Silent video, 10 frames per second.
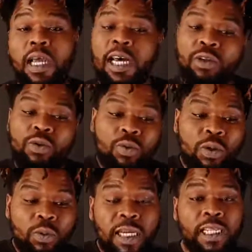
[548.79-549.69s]
I knew
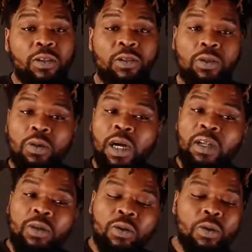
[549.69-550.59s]
what we had to do.
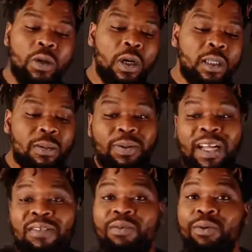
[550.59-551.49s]
I knew the
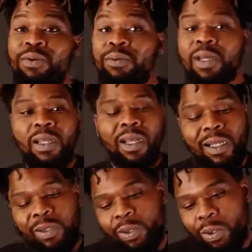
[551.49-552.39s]
platform.
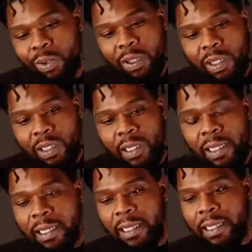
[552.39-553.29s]
I knew
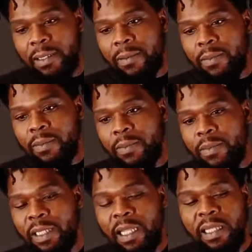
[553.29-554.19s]
the
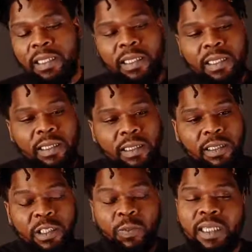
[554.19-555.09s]

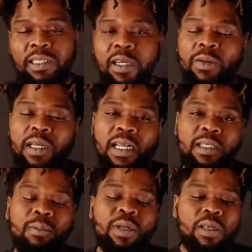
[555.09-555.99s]
space that we had
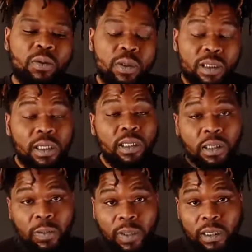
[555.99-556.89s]
to be in was a
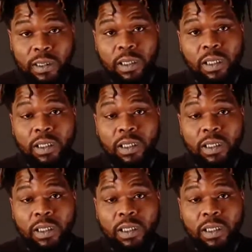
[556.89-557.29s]
healing space.